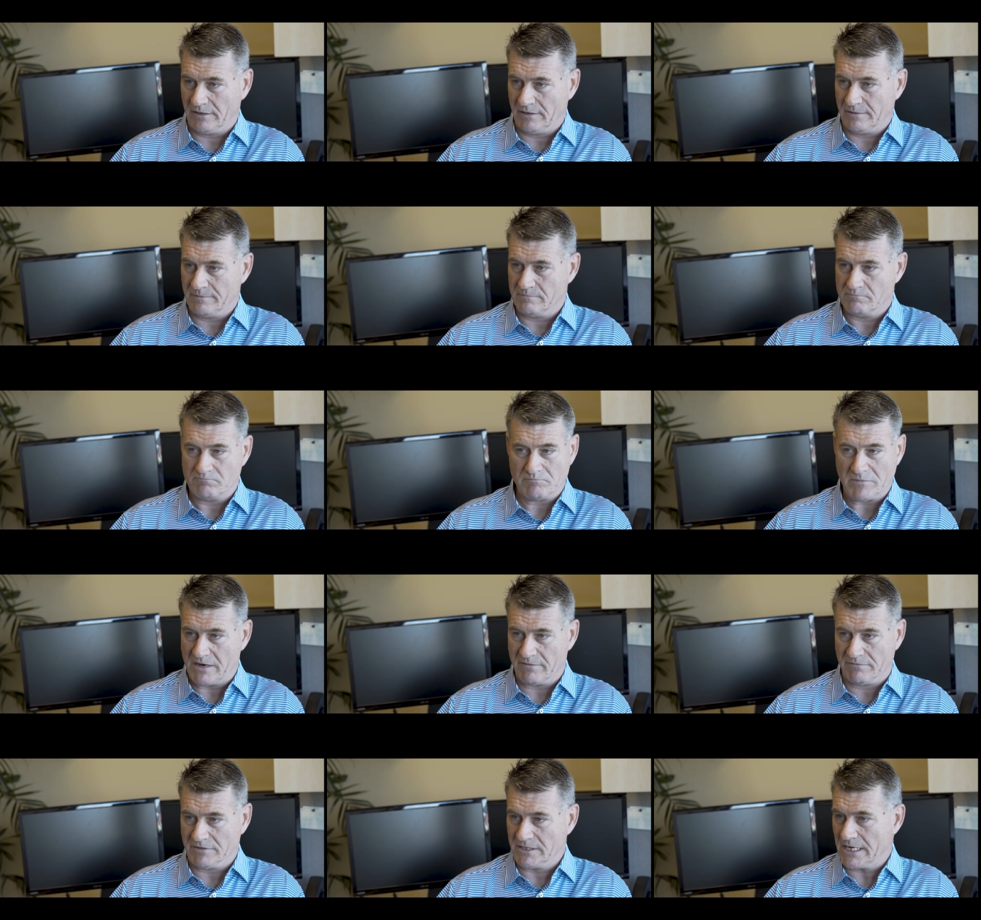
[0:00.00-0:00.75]
um,
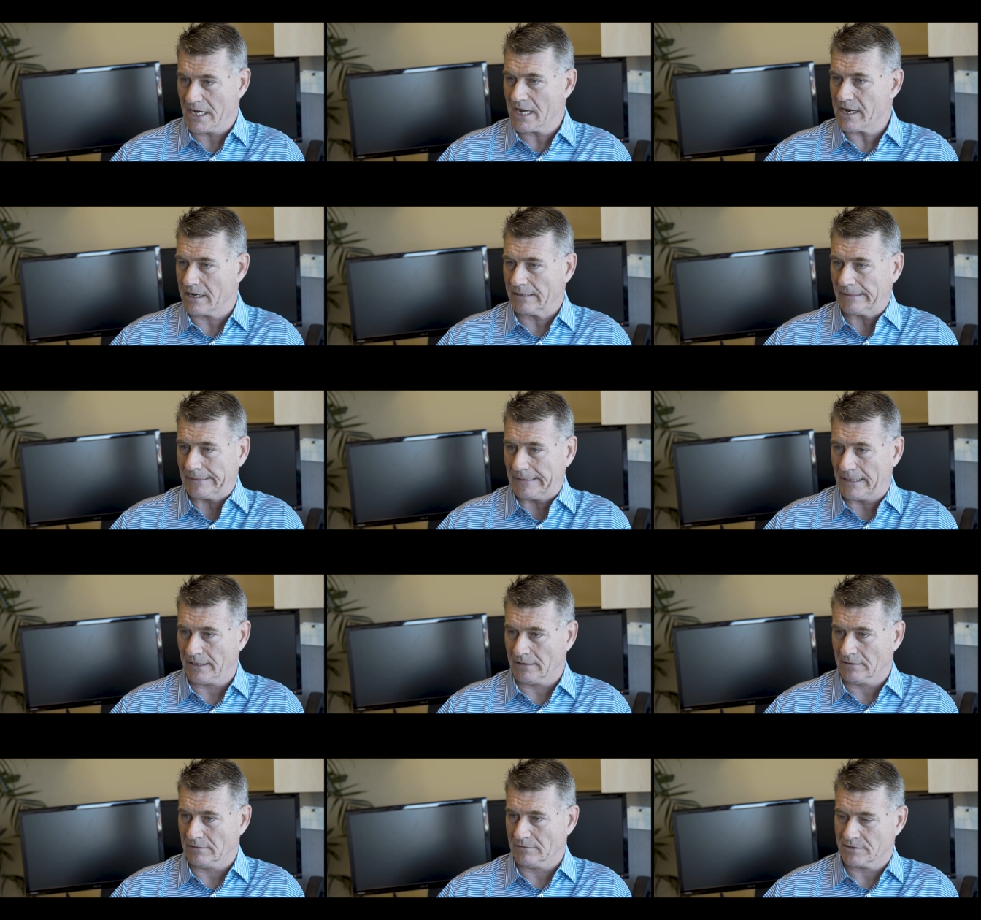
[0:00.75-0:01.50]
every day,
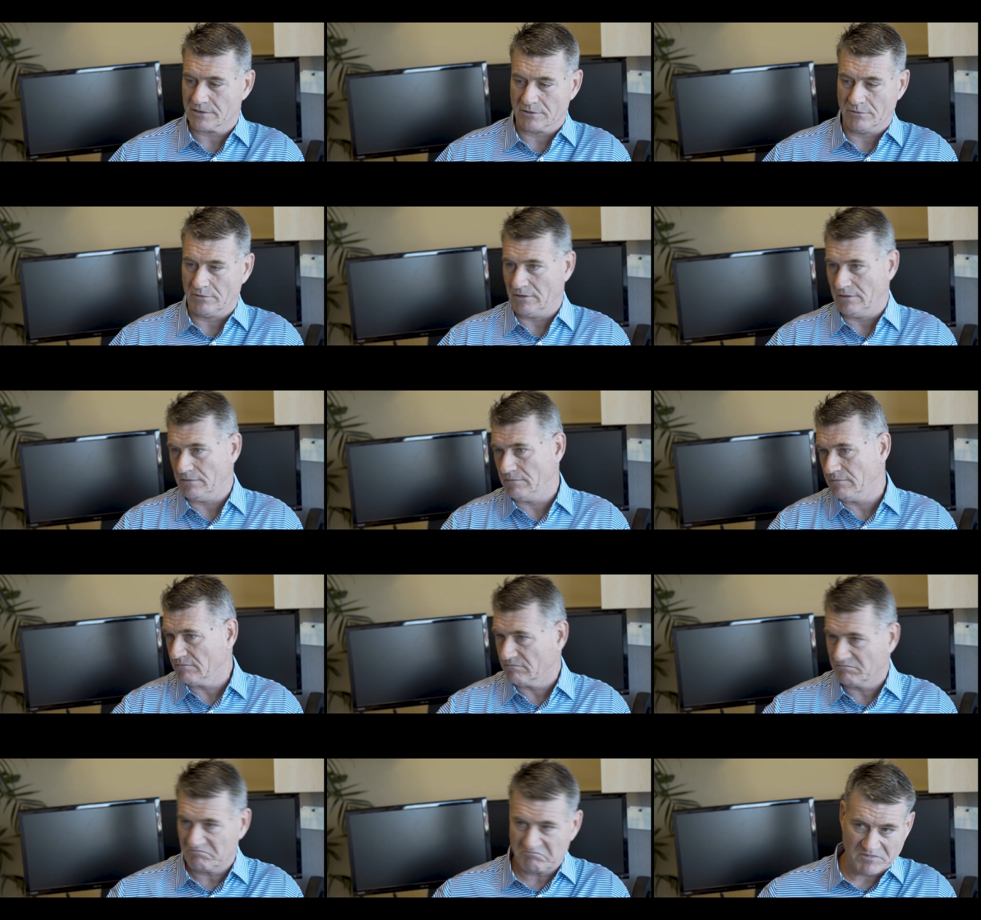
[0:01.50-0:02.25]
and so did
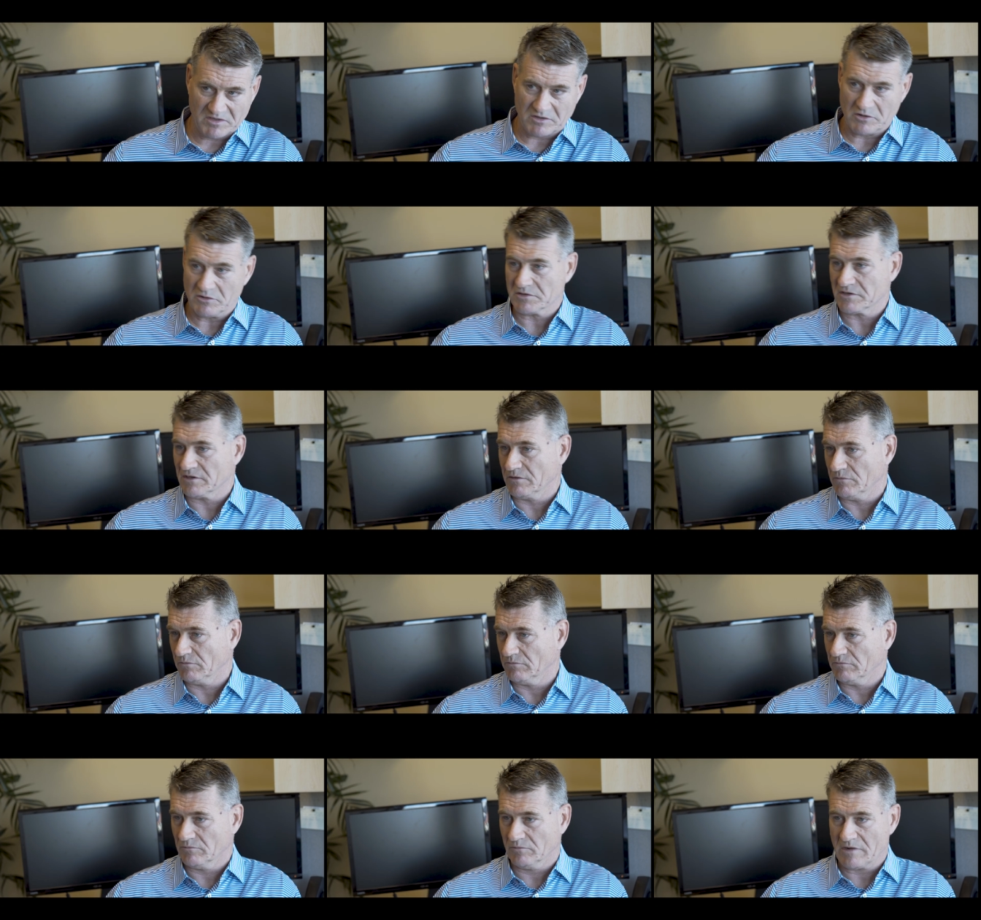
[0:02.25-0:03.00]
those that
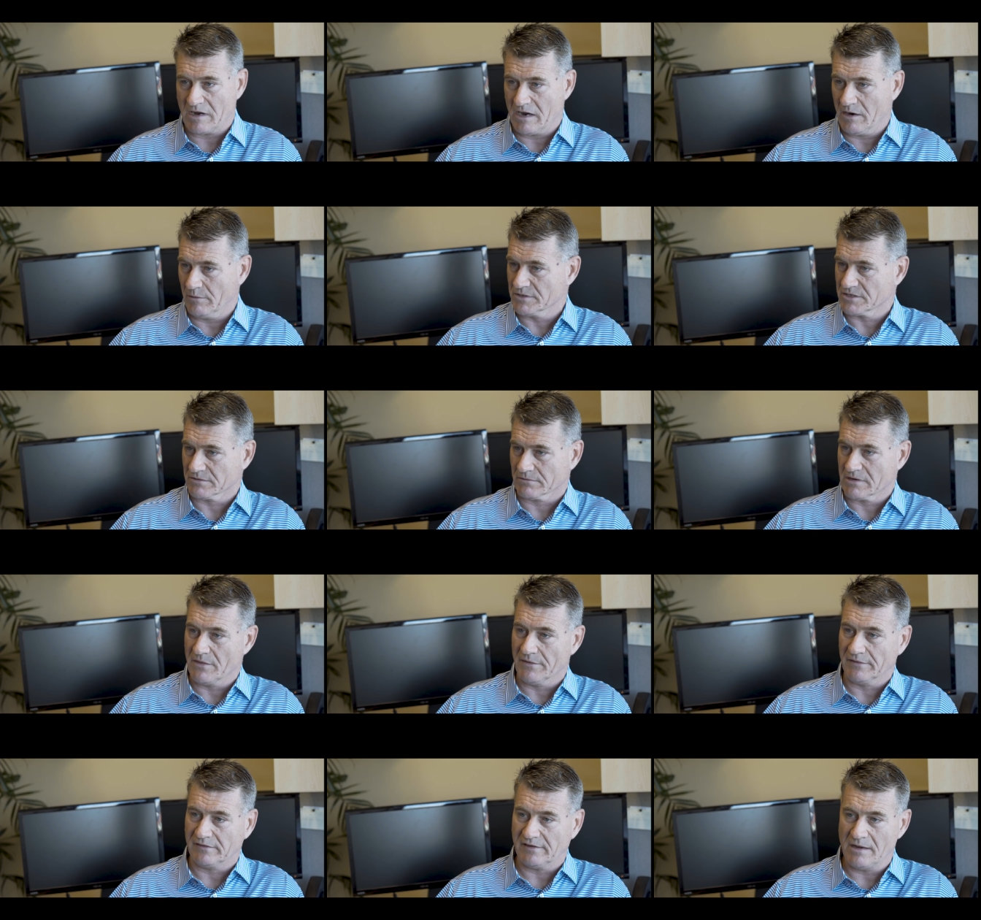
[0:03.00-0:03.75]
I was
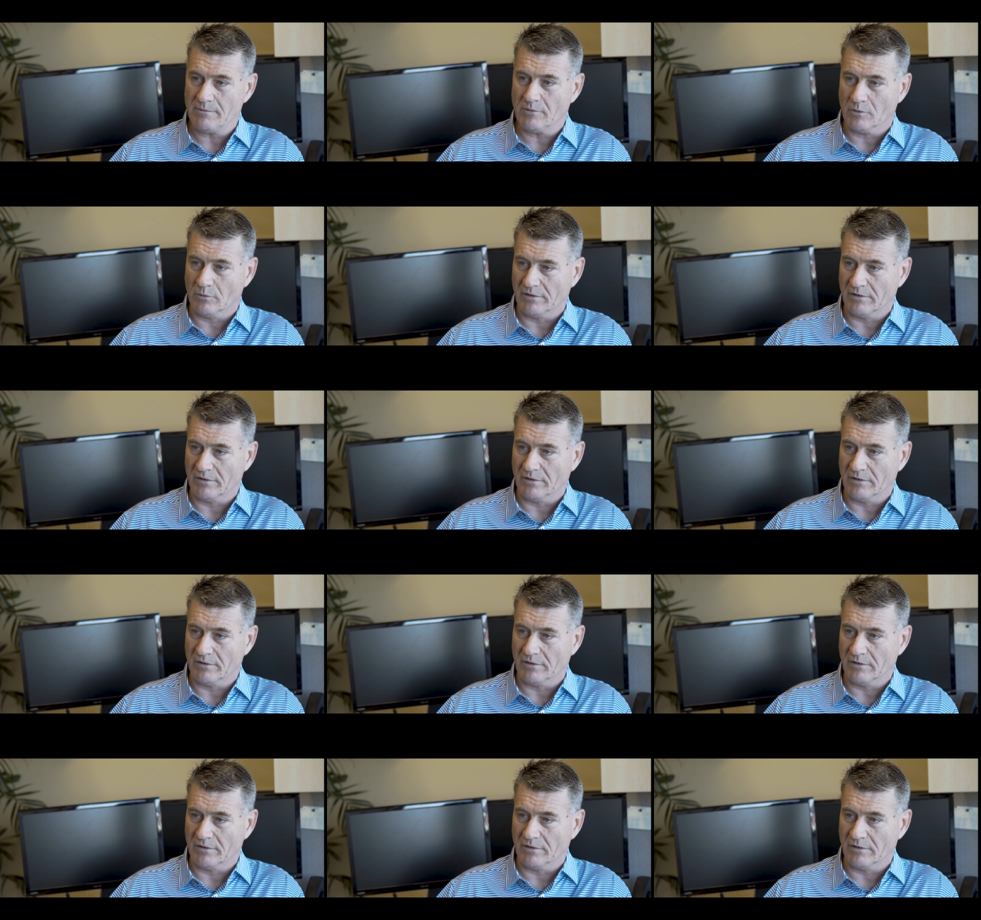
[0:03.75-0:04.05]
around the table